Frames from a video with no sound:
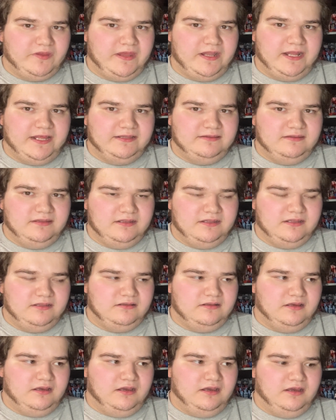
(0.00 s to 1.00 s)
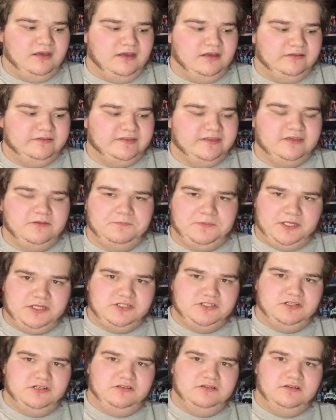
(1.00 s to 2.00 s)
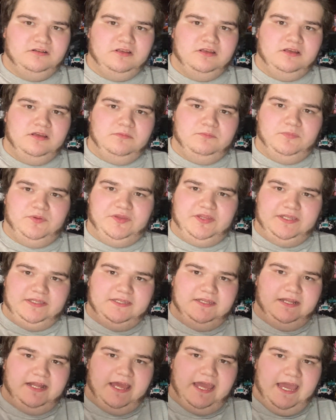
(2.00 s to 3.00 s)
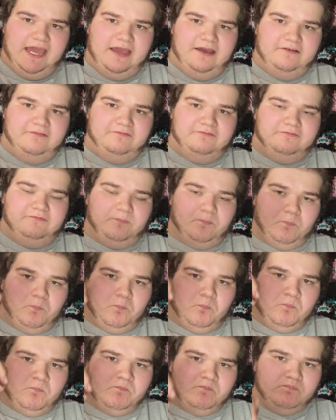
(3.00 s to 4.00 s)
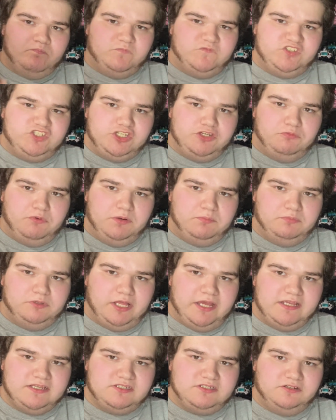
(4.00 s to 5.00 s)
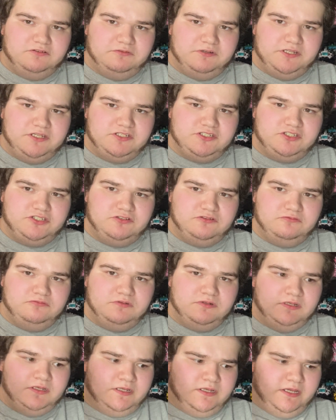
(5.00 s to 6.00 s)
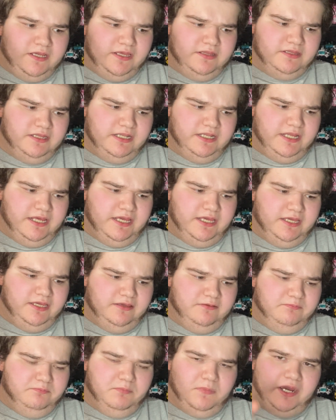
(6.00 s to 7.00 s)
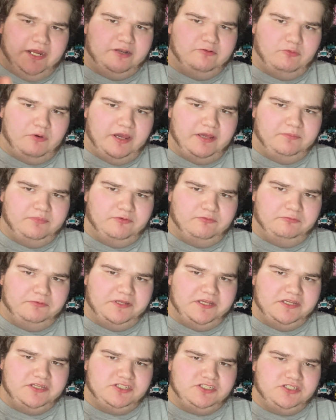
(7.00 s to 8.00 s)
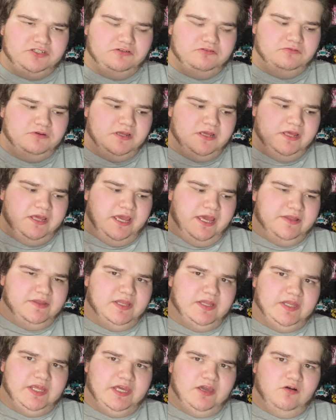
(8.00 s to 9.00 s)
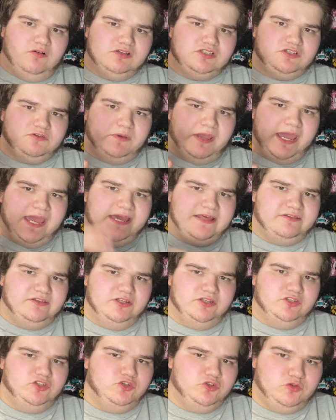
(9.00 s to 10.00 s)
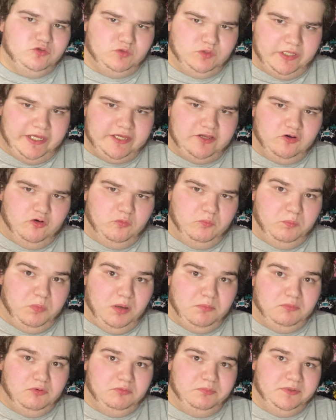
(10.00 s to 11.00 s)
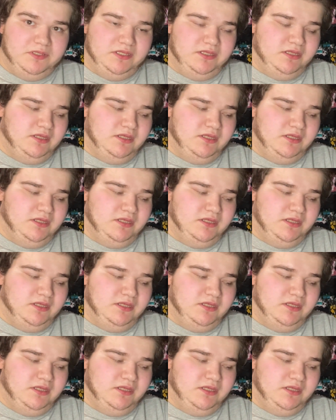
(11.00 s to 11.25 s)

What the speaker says: and I didn't take a picture, but they did have G1 Blaster reissue, and then a Mind Wipe reissue, and then they also had the new Lego Bumblebee.